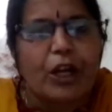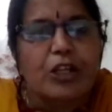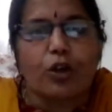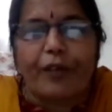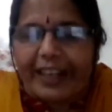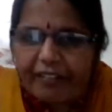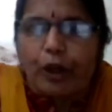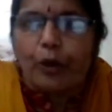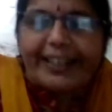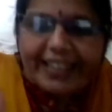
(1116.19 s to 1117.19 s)
So whenever
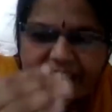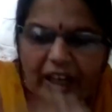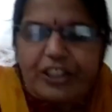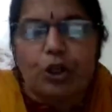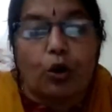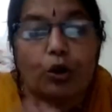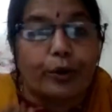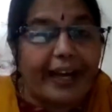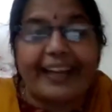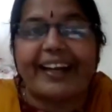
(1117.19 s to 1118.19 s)
you get a chance to go to
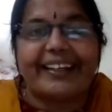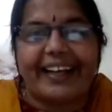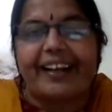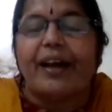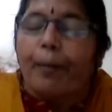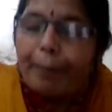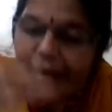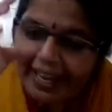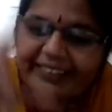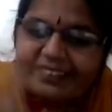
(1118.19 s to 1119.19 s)
9 and 10,
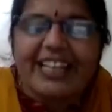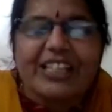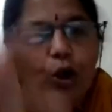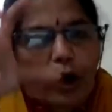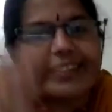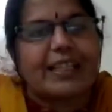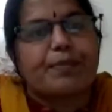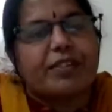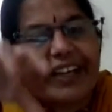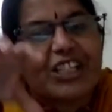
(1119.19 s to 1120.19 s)
make these
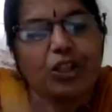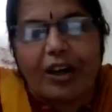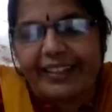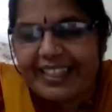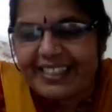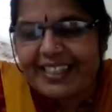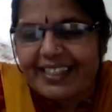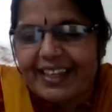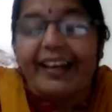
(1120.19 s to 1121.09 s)
concepts very strong, teachers.